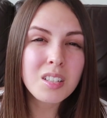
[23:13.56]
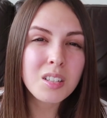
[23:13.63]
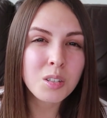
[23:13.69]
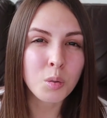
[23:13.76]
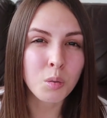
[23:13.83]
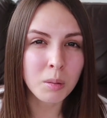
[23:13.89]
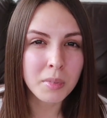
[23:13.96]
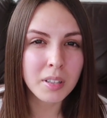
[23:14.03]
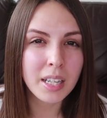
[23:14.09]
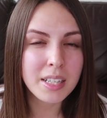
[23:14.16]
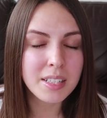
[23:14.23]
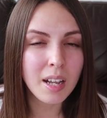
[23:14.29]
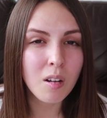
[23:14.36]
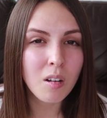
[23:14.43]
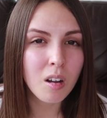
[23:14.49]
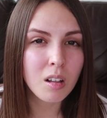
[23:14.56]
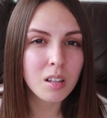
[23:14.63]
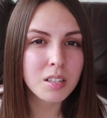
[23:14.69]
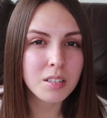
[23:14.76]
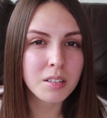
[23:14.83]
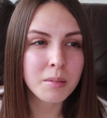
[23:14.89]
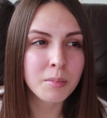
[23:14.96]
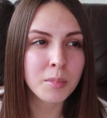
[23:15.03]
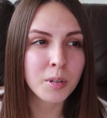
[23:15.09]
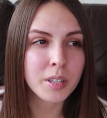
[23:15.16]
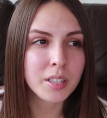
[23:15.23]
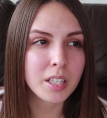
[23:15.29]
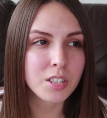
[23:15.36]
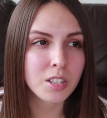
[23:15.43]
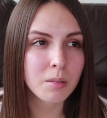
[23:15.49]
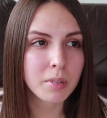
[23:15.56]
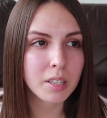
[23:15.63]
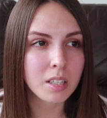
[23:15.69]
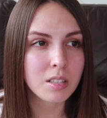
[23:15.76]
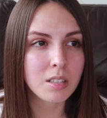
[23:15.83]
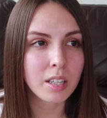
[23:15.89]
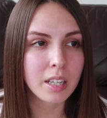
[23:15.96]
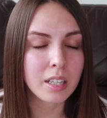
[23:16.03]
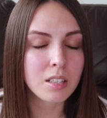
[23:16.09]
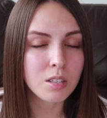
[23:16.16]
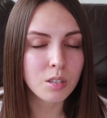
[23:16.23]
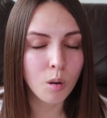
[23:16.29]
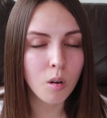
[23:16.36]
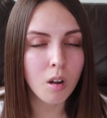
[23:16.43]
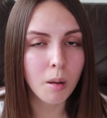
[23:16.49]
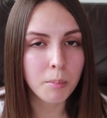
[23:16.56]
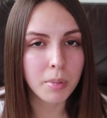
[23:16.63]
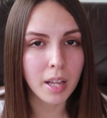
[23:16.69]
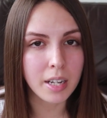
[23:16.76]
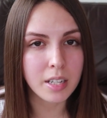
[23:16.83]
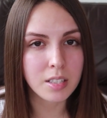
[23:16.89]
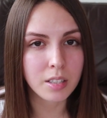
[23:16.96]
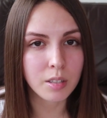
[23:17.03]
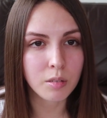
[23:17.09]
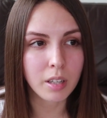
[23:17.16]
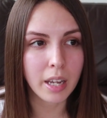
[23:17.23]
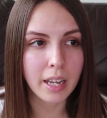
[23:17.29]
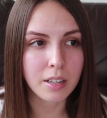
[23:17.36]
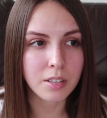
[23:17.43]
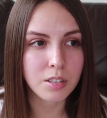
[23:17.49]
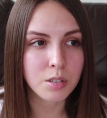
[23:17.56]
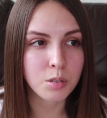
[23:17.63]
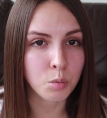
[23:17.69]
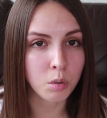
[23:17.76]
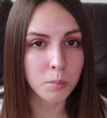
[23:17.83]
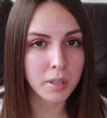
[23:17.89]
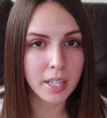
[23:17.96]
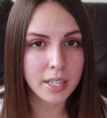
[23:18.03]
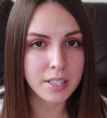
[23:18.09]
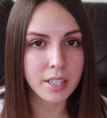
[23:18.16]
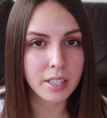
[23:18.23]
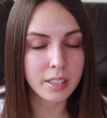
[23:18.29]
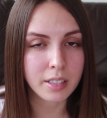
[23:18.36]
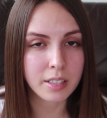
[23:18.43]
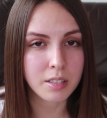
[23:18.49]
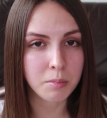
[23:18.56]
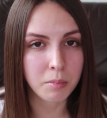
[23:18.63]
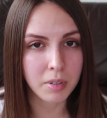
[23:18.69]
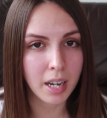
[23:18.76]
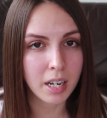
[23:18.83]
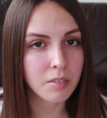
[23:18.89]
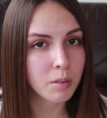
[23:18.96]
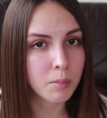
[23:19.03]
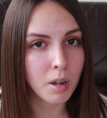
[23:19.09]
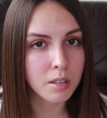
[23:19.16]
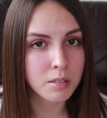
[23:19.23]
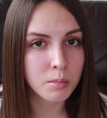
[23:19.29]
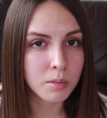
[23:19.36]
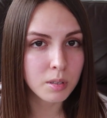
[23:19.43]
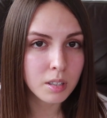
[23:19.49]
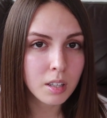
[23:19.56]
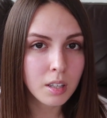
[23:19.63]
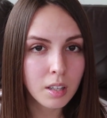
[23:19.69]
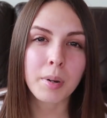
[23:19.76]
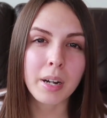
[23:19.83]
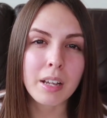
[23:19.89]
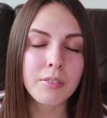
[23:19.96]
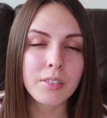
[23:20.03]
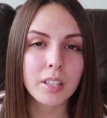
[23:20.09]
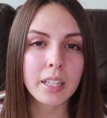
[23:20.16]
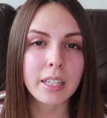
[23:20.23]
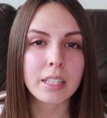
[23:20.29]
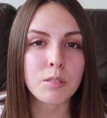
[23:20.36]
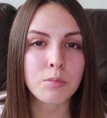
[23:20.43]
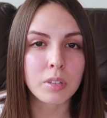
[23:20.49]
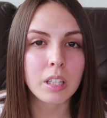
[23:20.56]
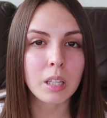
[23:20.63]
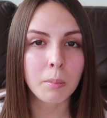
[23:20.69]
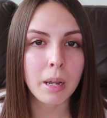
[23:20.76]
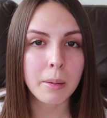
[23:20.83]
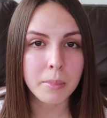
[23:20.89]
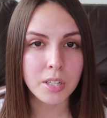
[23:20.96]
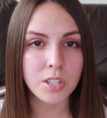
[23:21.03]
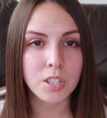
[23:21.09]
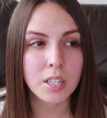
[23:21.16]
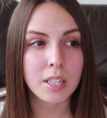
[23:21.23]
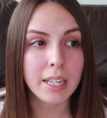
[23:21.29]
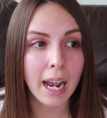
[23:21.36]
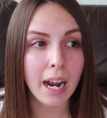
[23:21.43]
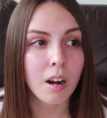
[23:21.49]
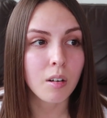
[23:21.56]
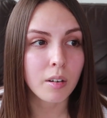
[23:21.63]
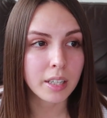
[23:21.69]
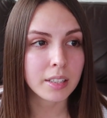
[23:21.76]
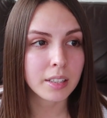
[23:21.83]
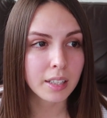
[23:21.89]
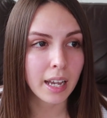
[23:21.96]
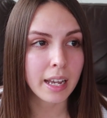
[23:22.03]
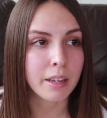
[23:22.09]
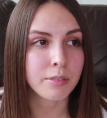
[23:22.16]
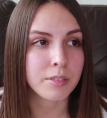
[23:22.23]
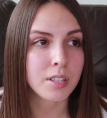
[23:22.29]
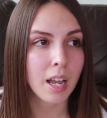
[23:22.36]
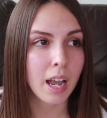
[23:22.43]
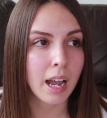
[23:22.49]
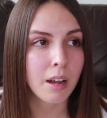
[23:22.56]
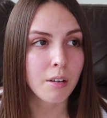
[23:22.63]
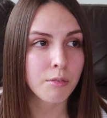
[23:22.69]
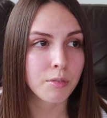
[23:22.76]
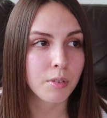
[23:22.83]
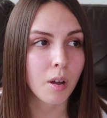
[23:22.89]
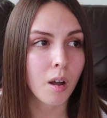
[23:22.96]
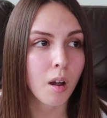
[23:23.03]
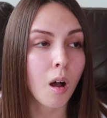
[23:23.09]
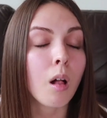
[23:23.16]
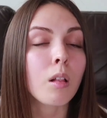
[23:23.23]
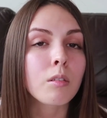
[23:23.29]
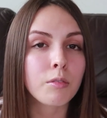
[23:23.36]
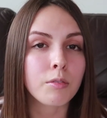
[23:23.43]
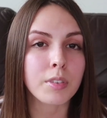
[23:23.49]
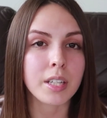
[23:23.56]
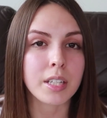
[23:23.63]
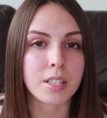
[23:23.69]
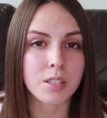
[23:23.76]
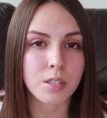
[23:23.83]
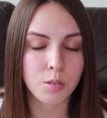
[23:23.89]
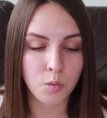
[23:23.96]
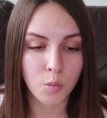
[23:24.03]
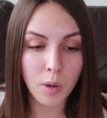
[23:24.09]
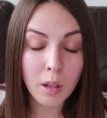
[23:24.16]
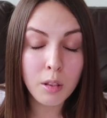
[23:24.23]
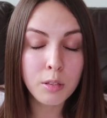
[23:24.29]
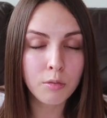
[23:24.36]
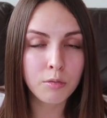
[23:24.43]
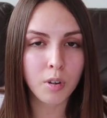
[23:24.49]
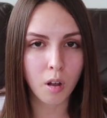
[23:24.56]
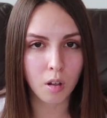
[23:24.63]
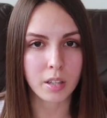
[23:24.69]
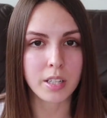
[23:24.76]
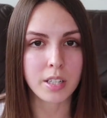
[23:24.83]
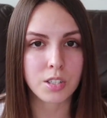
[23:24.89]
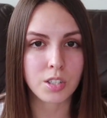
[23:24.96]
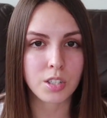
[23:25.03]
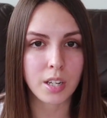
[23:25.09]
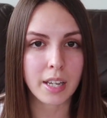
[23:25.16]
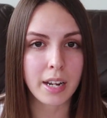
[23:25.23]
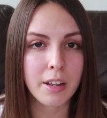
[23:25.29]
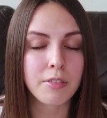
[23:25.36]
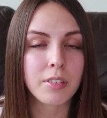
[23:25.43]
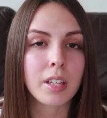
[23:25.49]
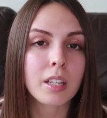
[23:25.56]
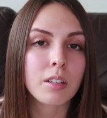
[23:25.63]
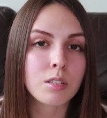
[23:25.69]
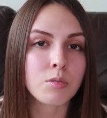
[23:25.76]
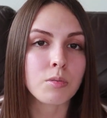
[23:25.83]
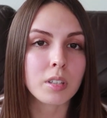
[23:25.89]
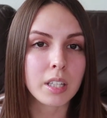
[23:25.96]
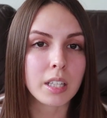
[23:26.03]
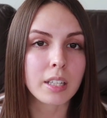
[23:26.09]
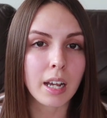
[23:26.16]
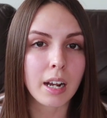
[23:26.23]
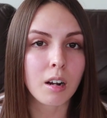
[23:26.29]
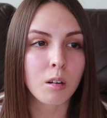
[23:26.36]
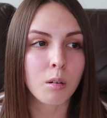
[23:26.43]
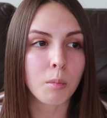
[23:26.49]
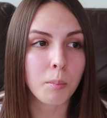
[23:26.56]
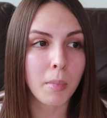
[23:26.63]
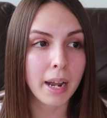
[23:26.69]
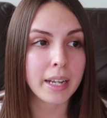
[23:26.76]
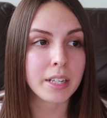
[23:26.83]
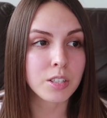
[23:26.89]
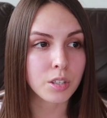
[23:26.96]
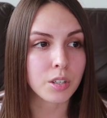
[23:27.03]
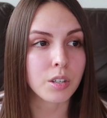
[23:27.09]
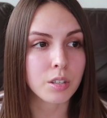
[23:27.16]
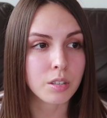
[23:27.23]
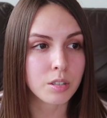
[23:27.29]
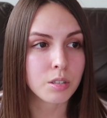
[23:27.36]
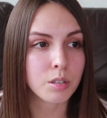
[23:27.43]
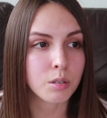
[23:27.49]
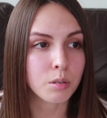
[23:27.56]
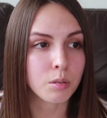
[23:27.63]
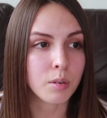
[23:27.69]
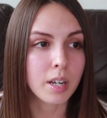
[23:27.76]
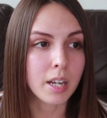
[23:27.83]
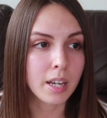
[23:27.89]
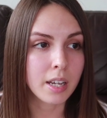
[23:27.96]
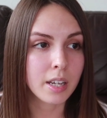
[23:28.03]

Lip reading: to normalize alcoholism or addiction, because like it's so complex that you can't just normalize it. It's kind of impossible. But I feel like it's really my mission now in life to have all of this wealth of knowledge, and I feel like it's really now my turn to